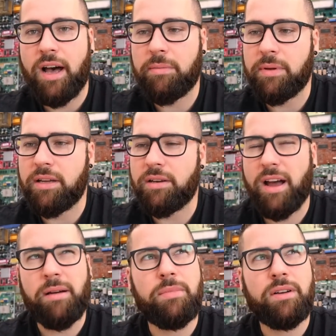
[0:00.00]
hub here,
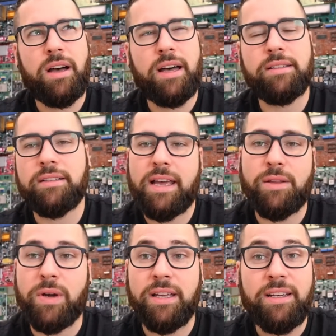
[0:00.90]
hub, hut,
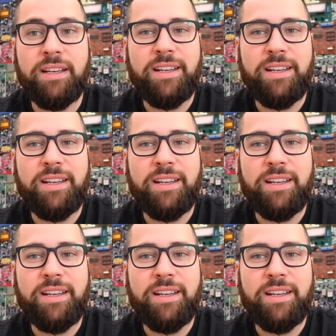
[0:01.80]
anyway.